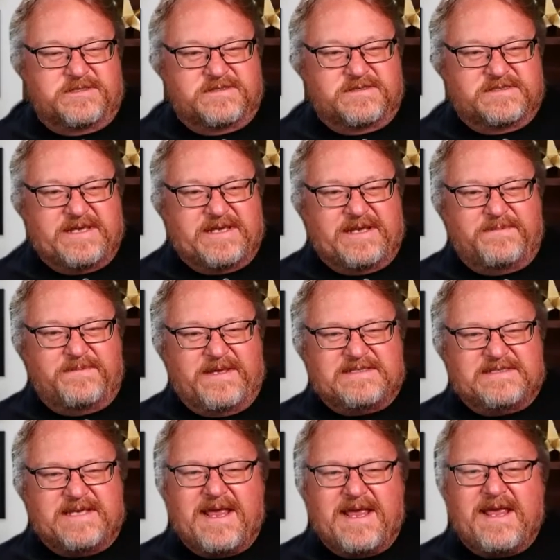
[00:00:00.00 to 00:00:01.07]
say to me,
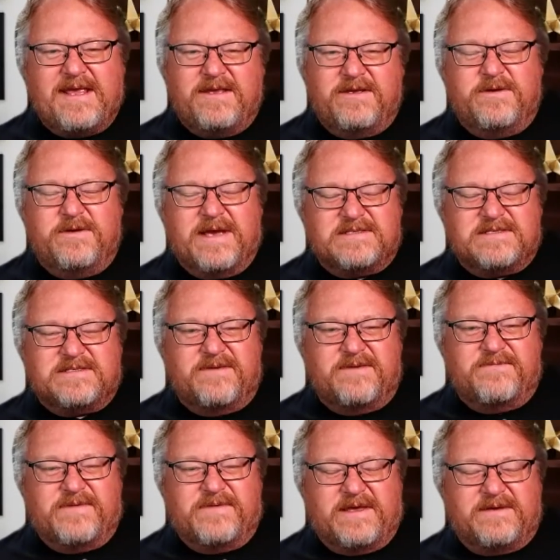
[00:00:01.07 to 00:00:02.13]
hey, you guys
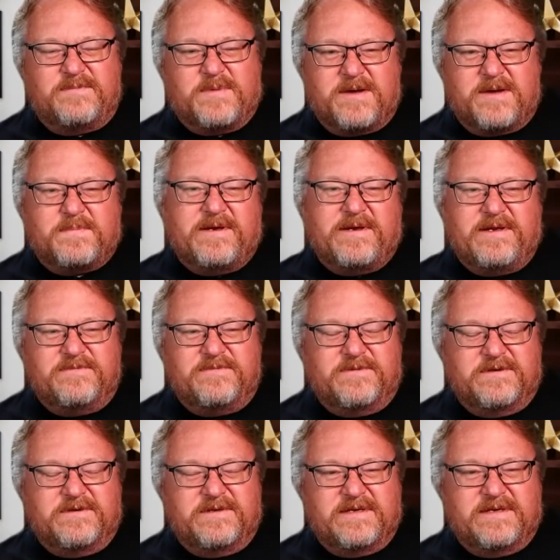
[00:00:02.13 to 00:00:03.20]
have that property over
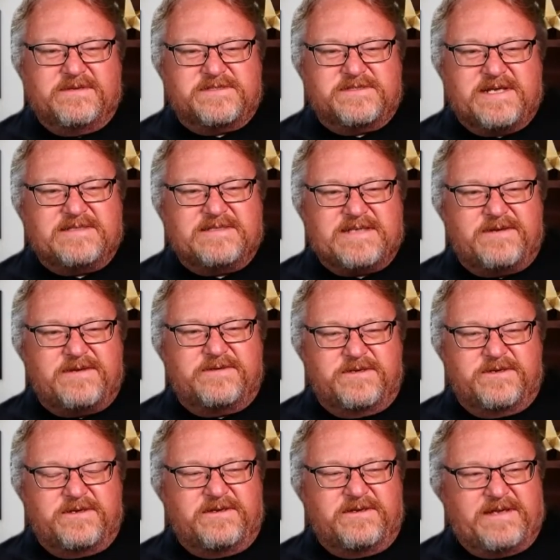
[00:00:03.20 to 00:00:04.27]
on the other side of town,
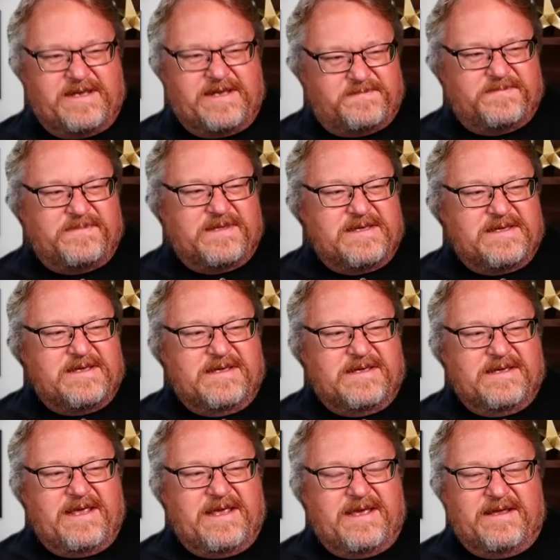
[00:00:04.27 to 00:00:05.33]
don't you? Yep.
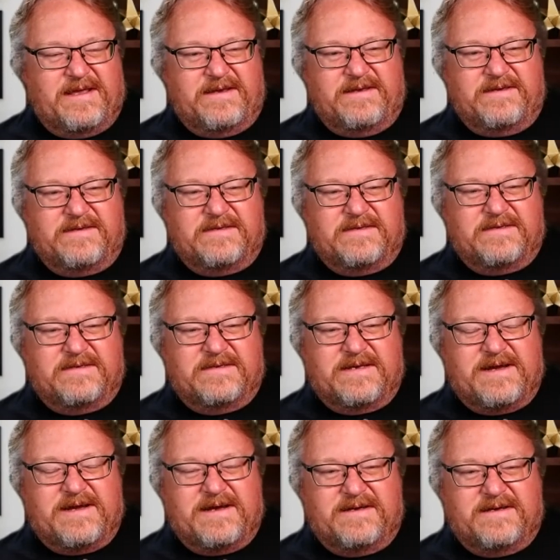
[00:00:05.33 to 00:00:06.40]
And
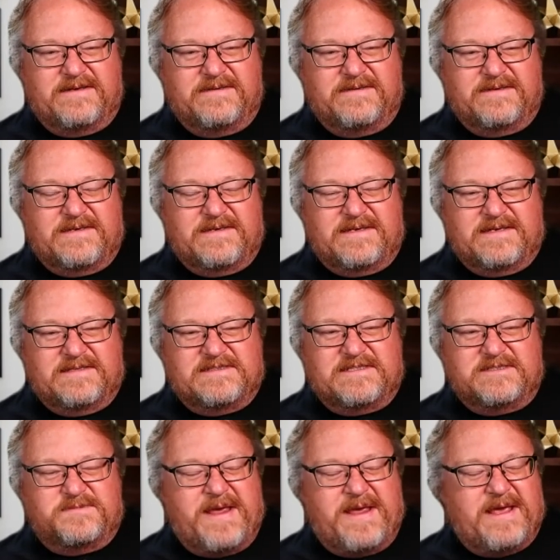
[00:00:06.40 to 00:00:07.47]

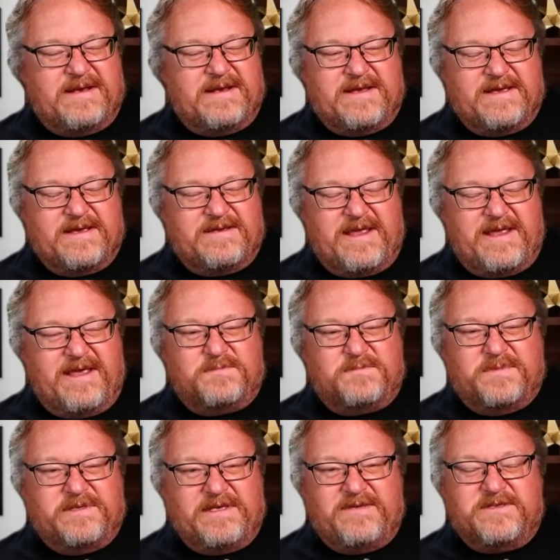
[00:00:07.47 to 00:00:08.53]
says, man, I can't
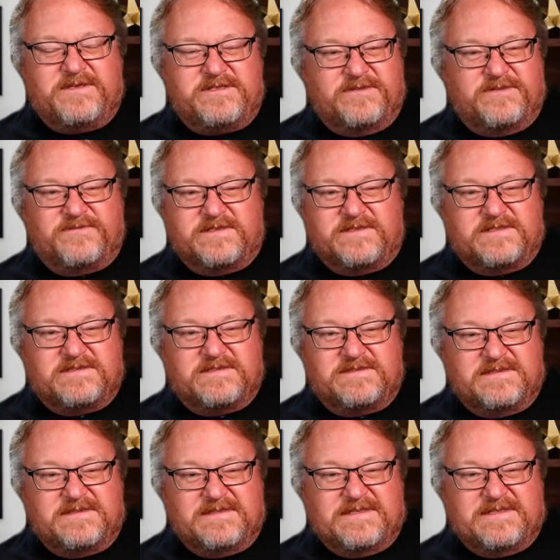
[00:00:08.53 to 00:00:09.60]
believe the difference
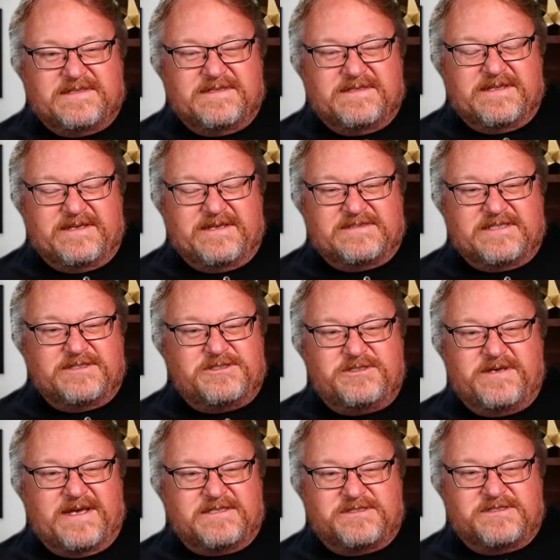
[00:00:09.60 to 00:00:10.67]
that since you
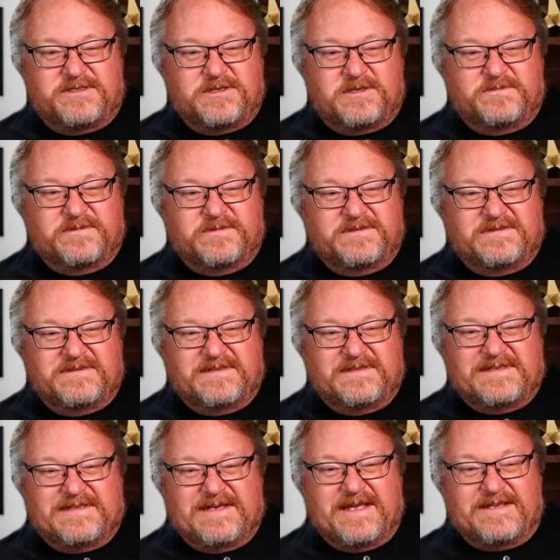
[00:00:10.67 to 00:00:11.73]
guys took over.
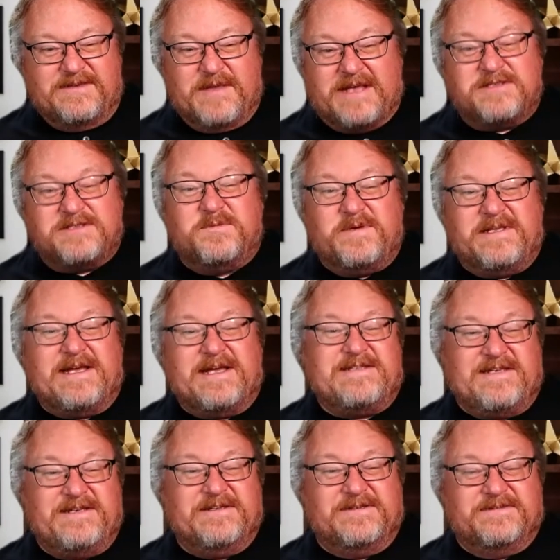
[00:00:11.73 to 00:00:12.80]
And that's what we like to
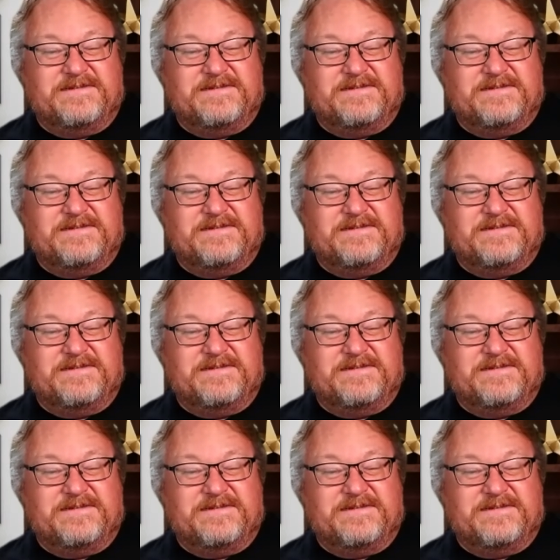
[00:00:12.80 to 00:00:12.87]
hear.